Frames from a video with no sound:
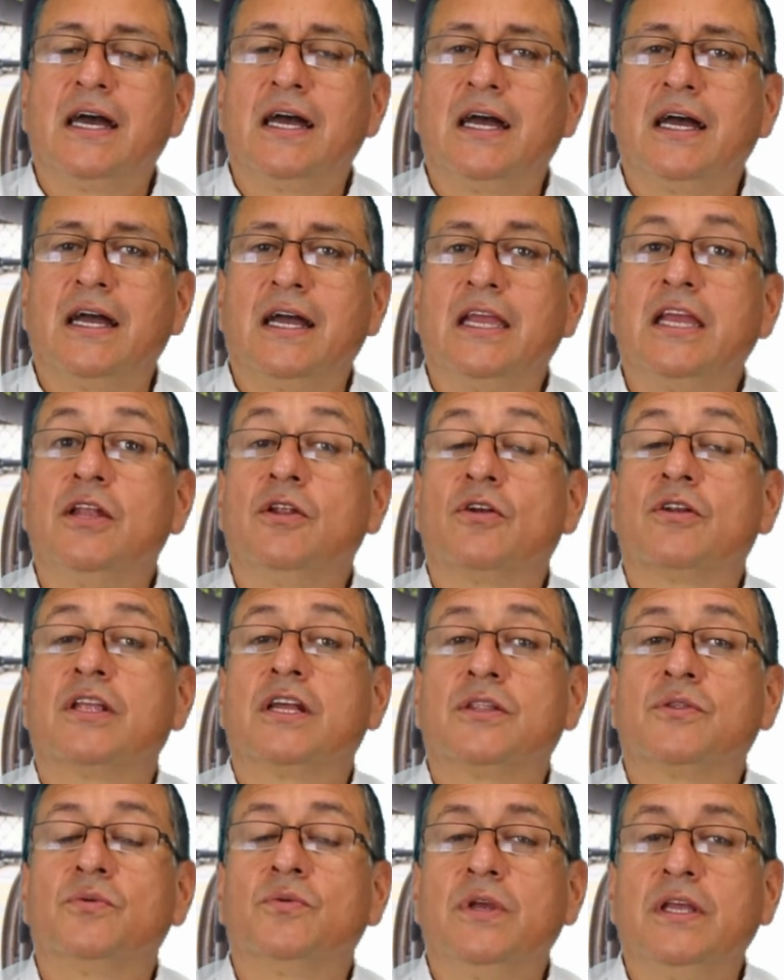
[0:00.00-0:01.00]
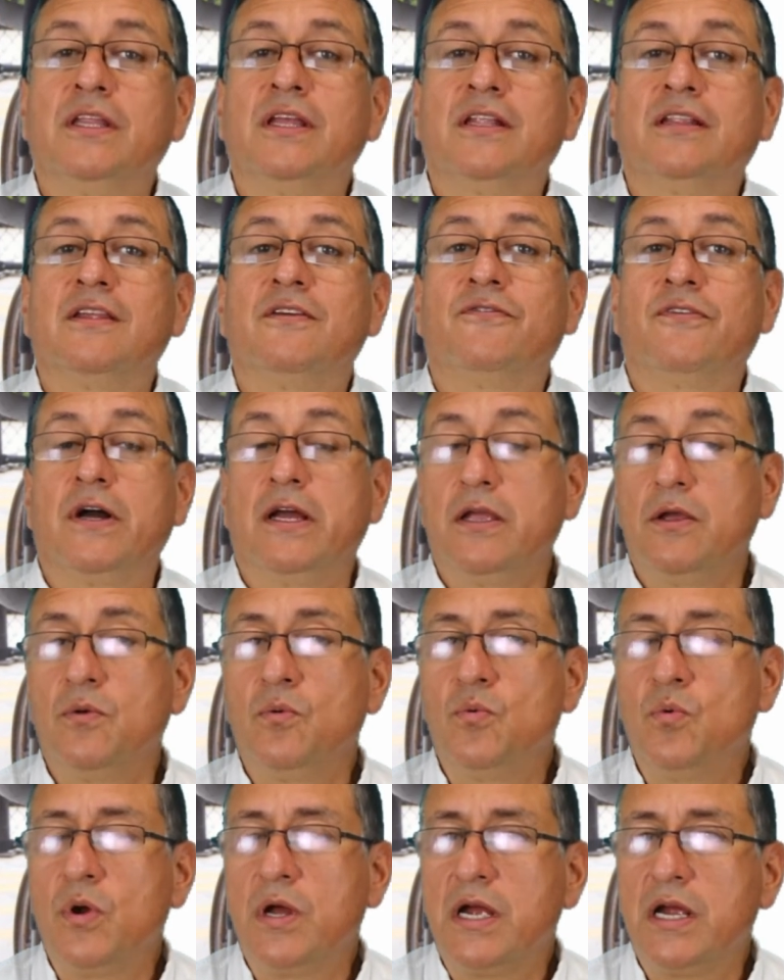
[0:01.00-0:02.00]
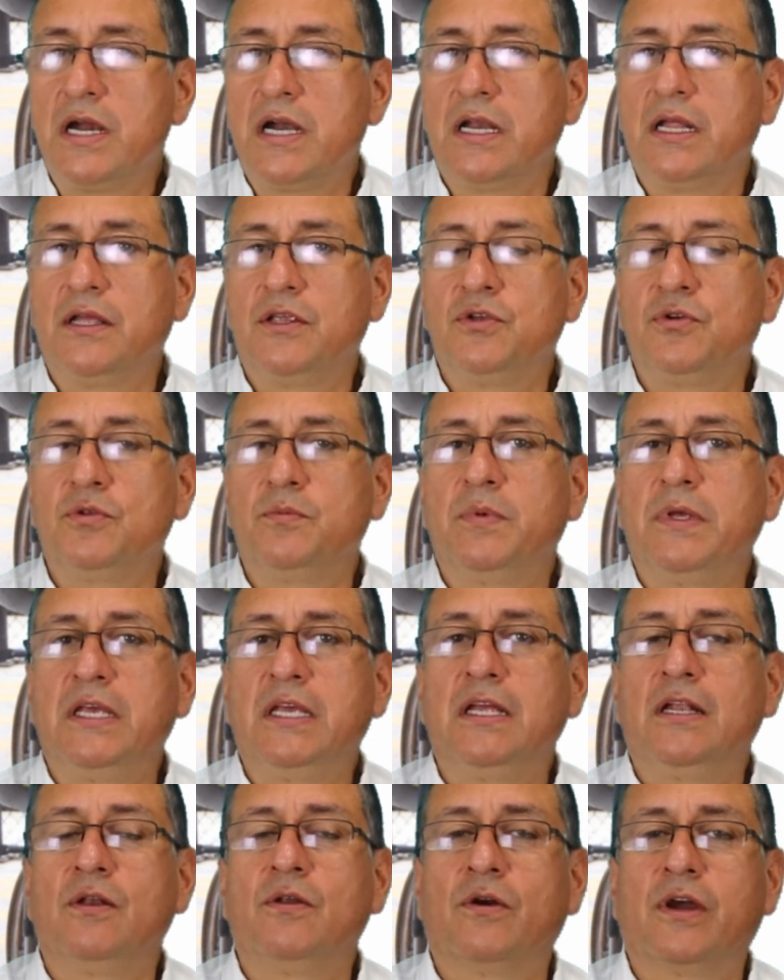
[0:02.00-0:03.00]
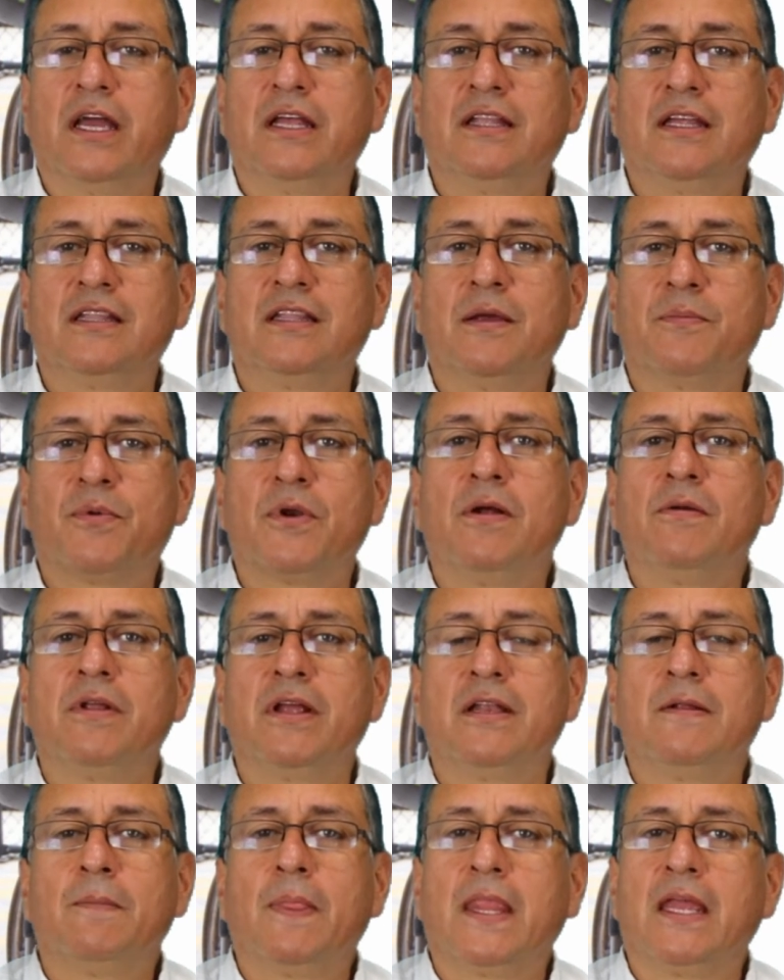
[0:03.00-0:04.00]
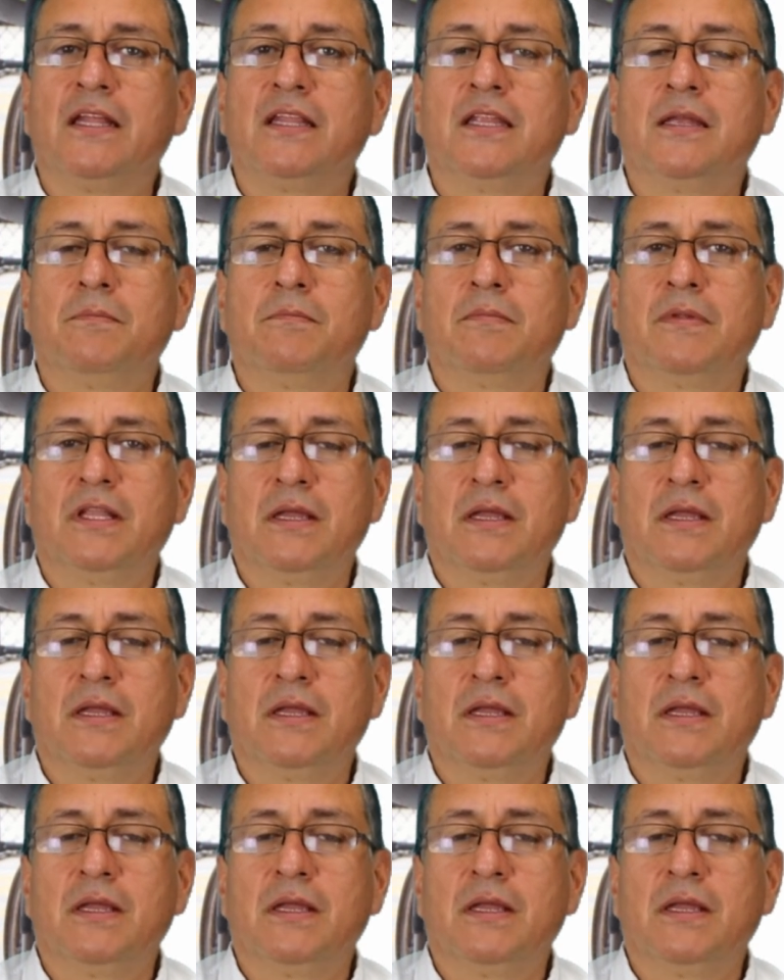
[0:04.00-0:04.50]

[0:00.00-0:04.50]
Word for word: uh, in order to identify where should be located the problem the,